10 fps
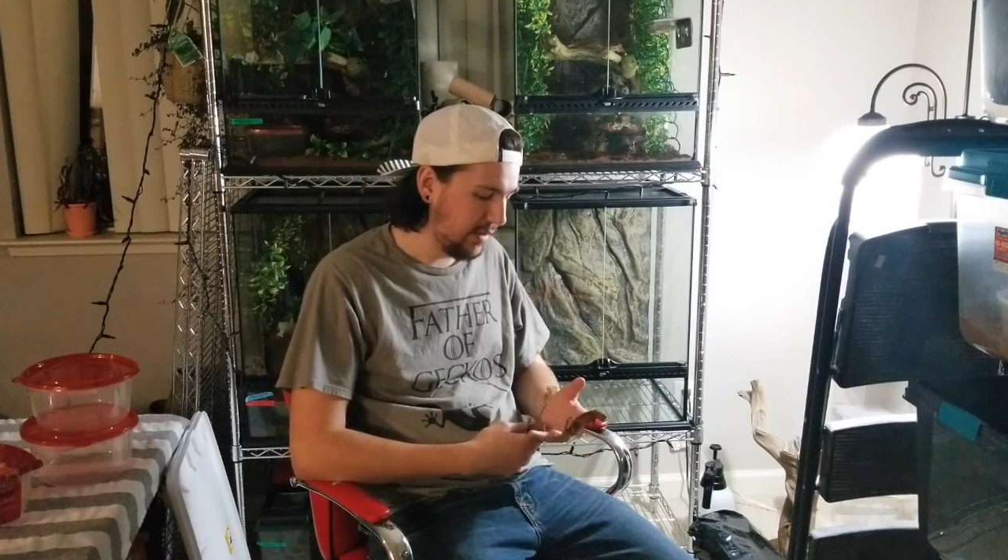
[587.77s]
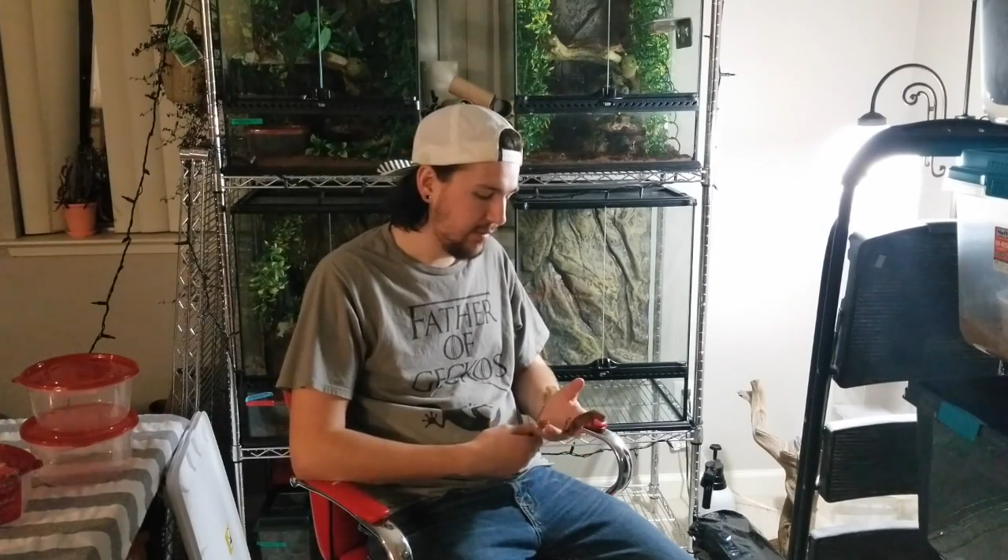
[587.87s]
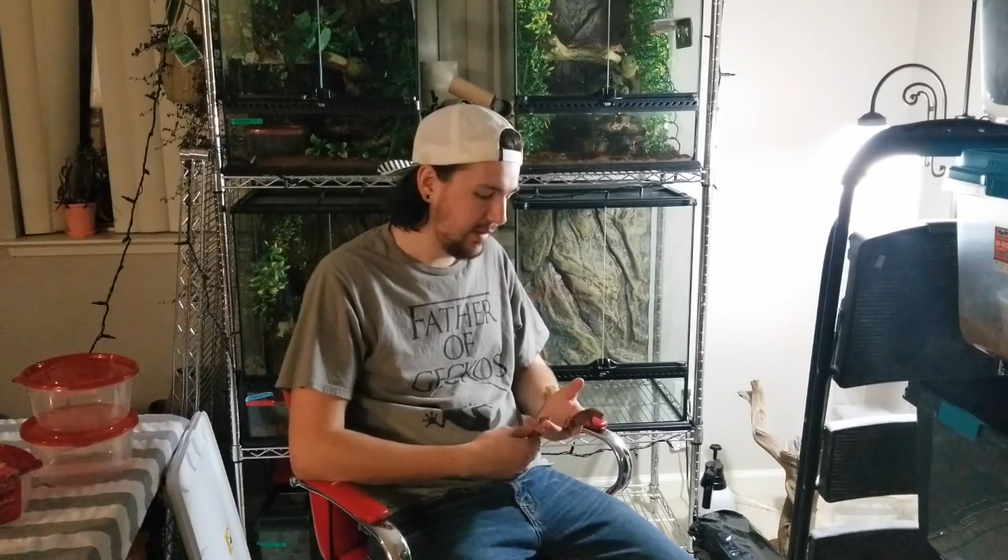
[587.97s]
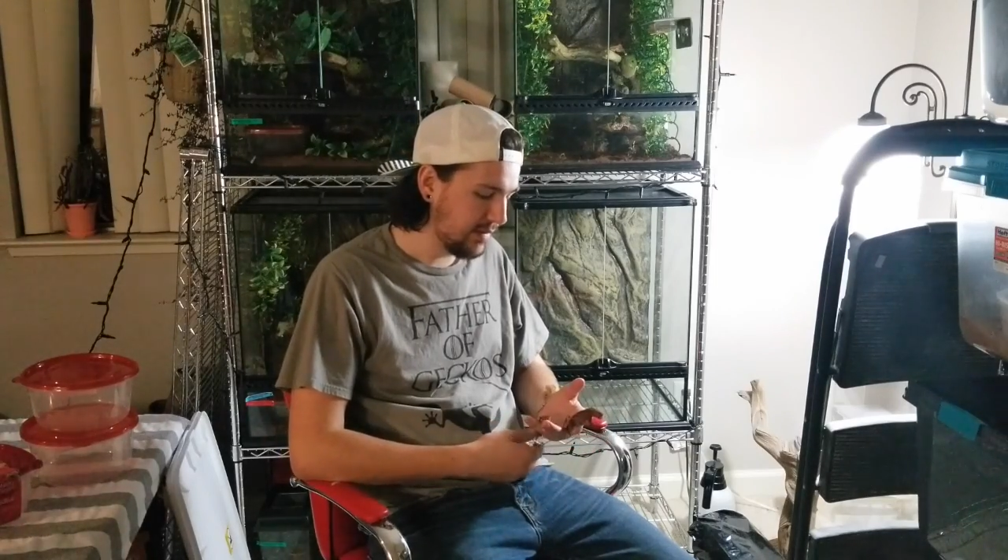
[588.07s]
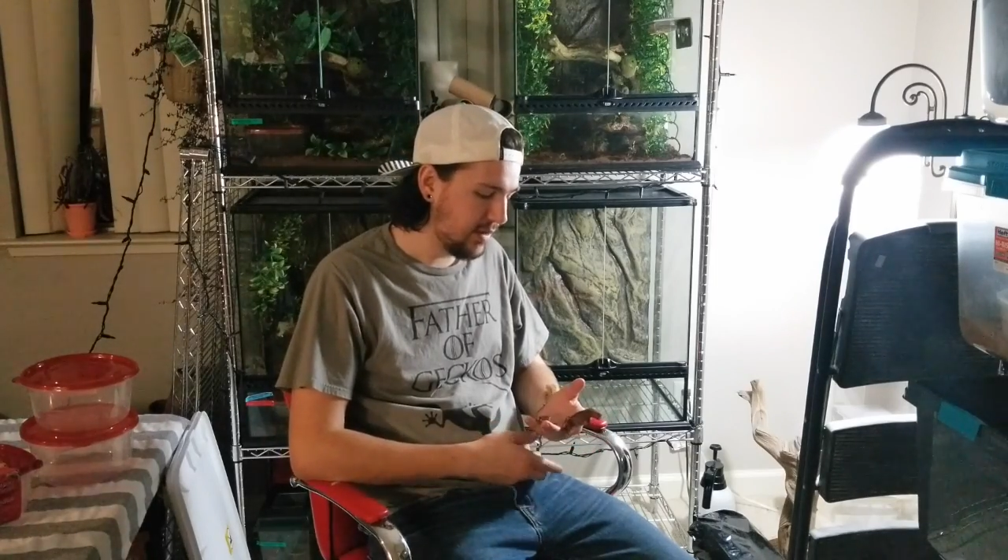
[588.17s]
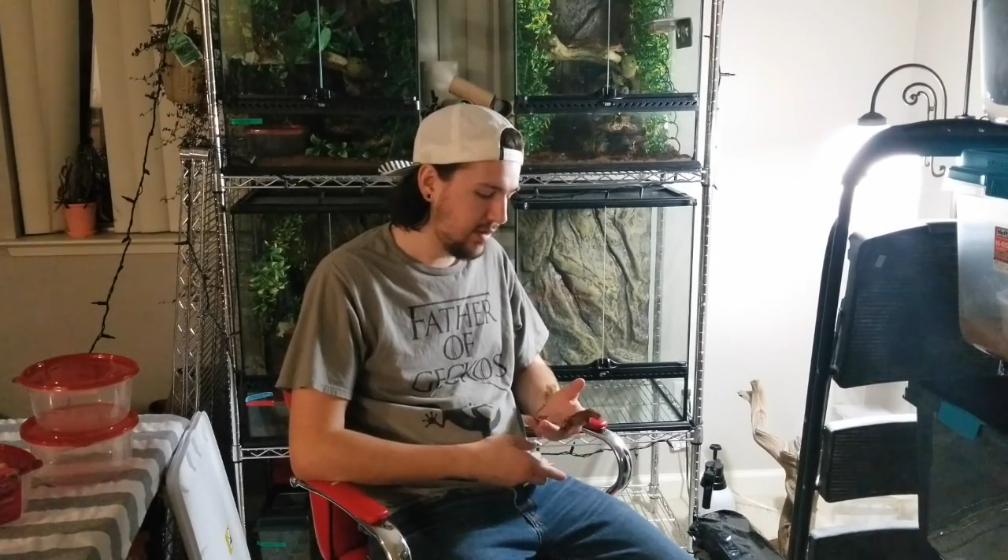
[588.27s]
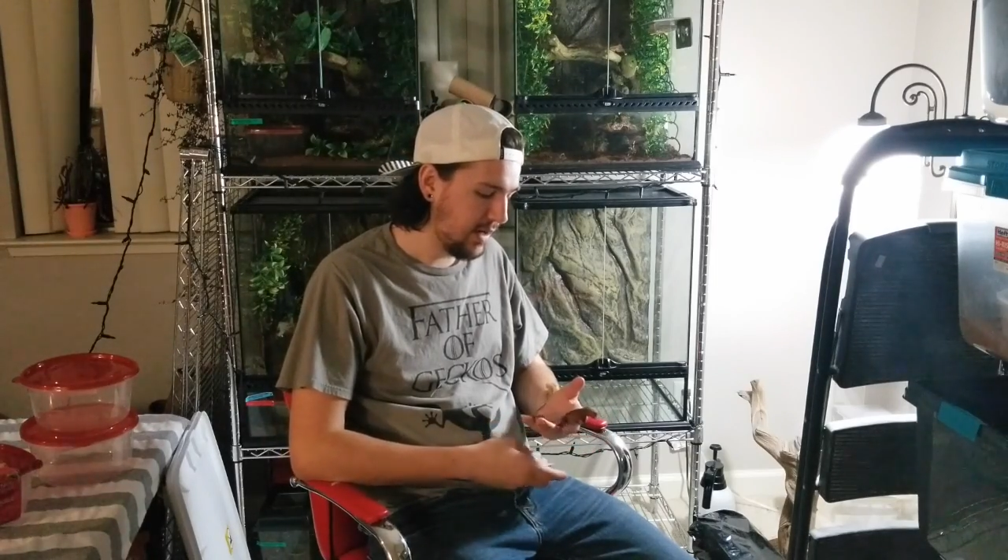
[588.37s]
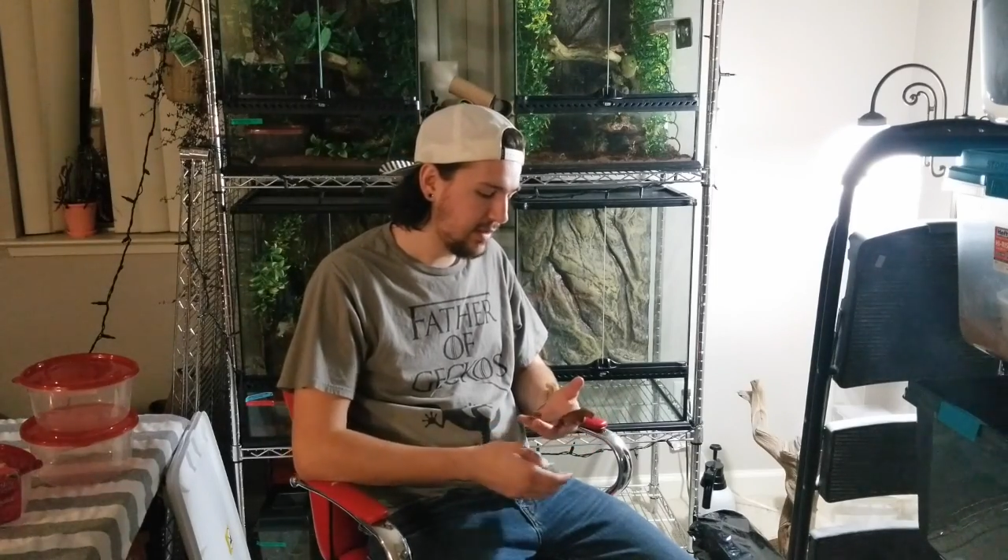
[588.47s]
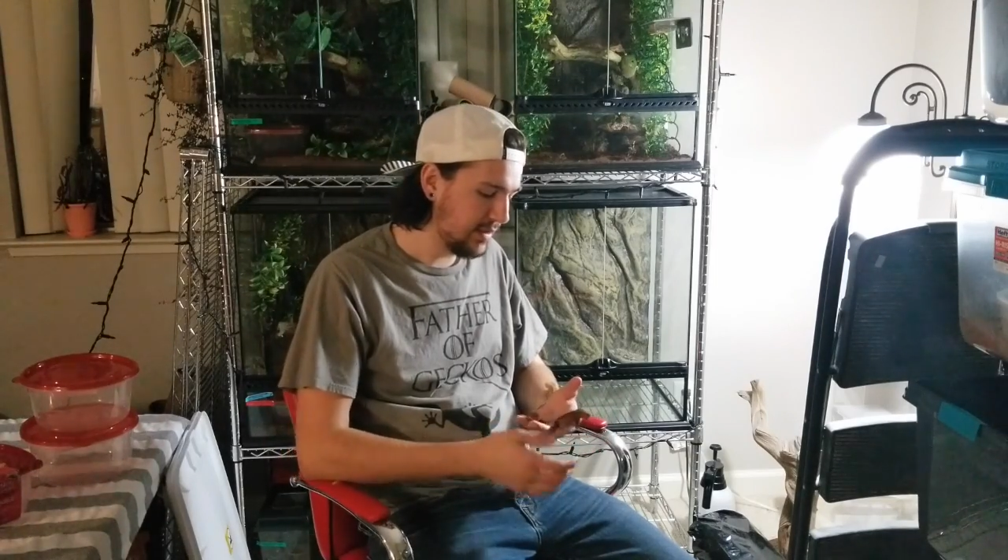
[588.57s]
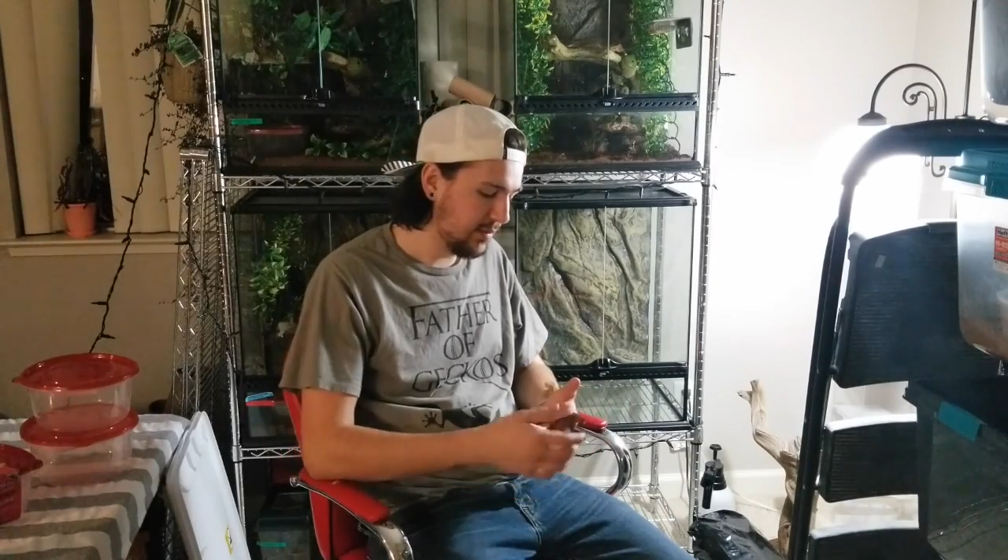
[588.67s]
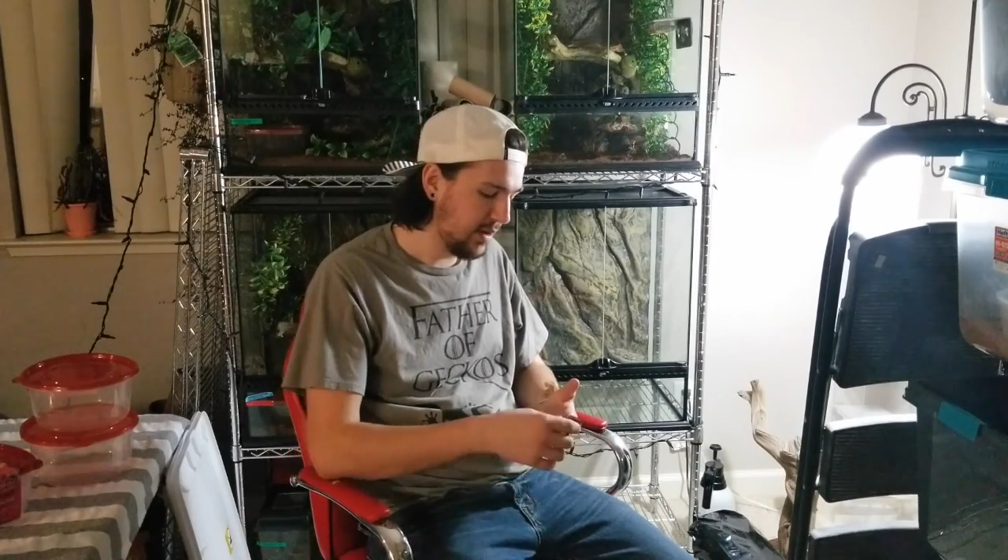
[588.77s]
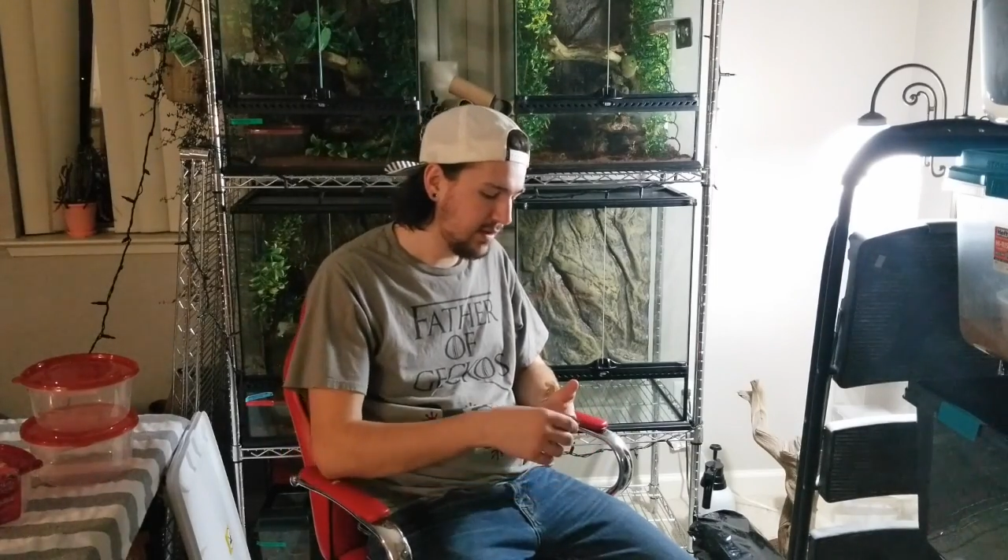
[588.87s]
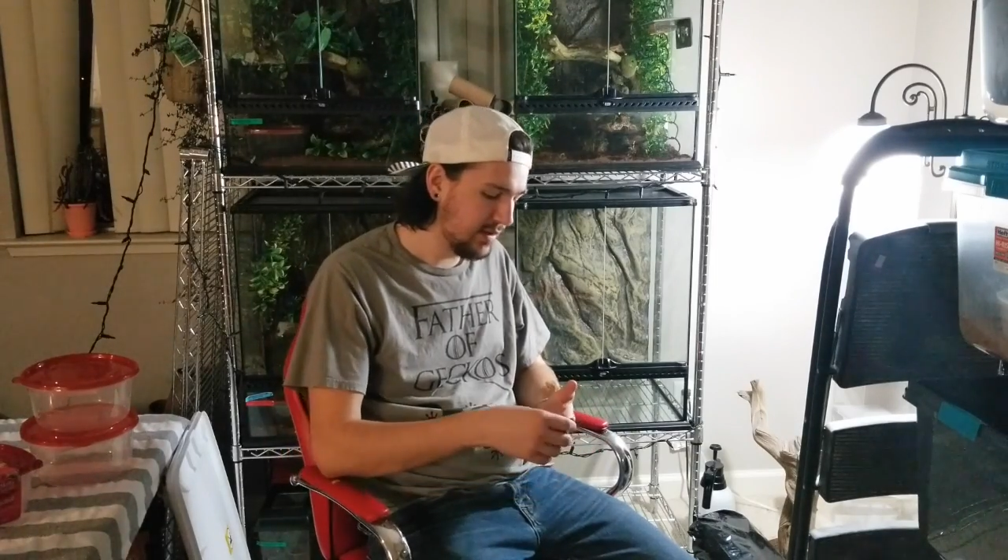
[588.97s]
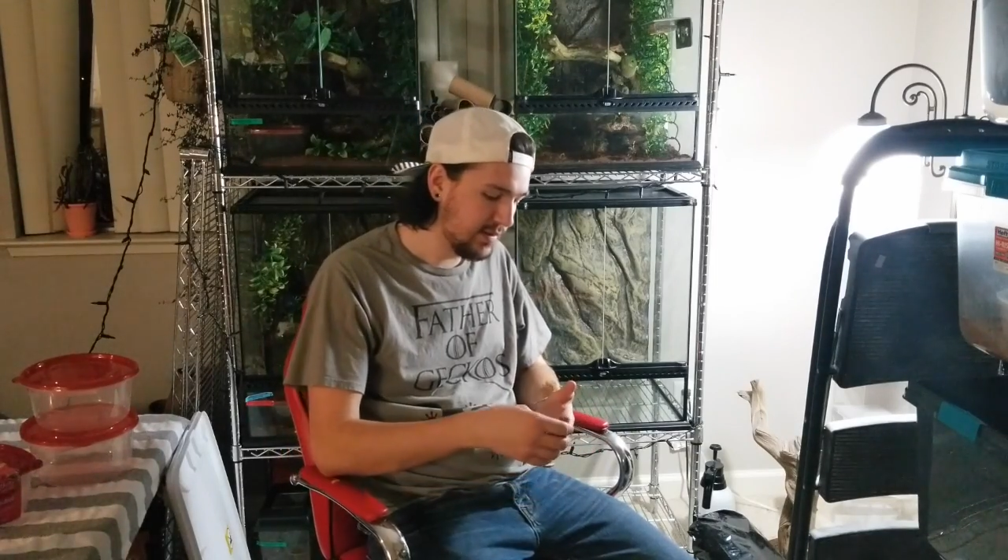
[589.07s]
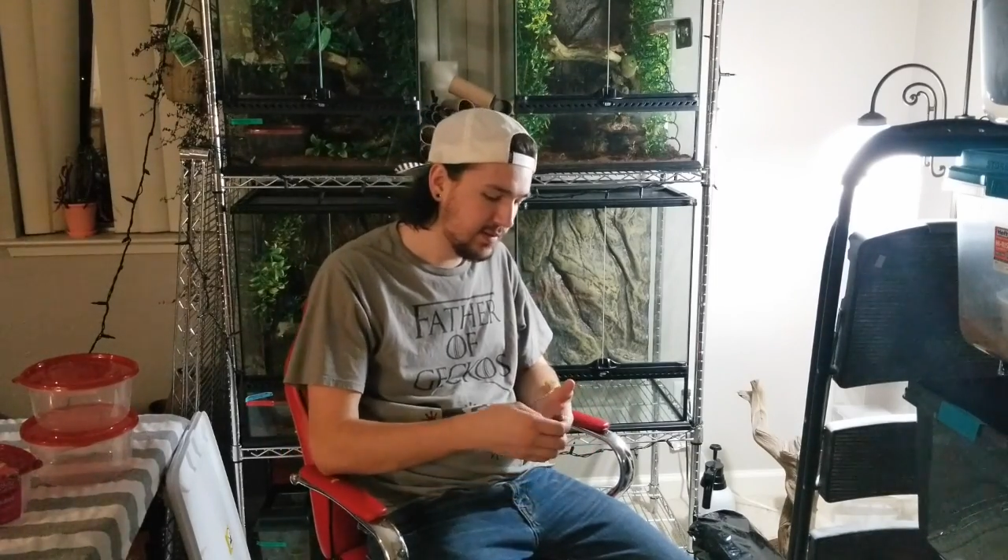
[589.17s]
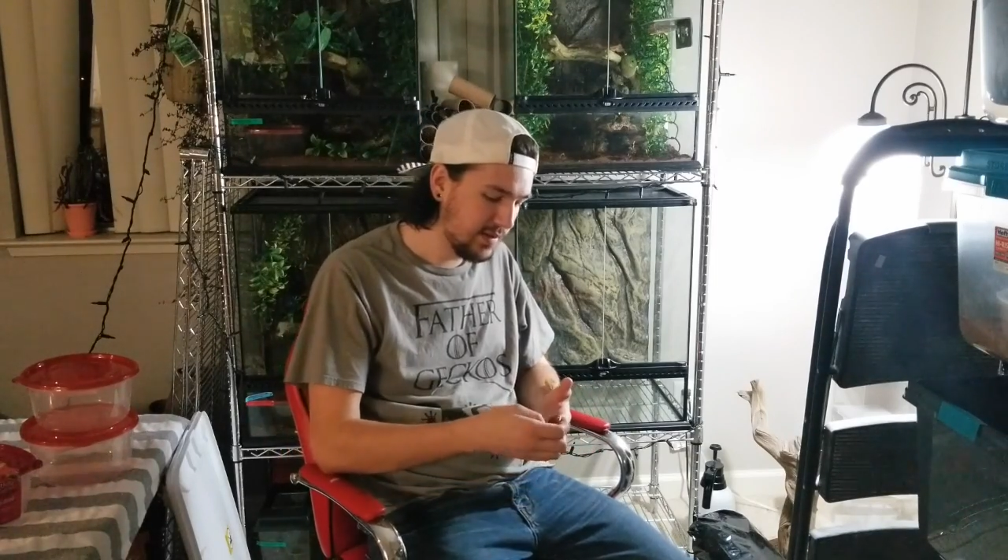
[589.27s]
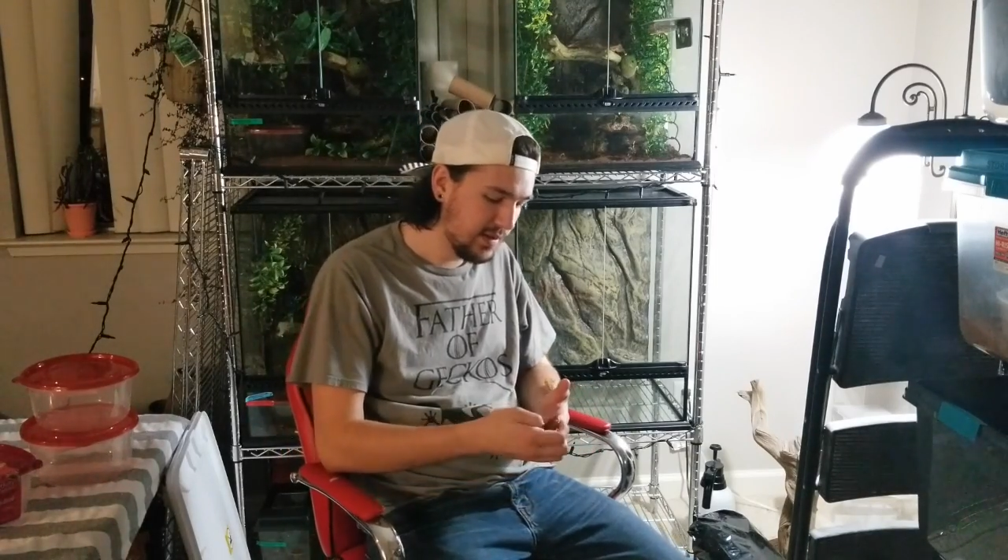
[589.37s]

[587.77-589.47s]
Race Car, I actually bought this.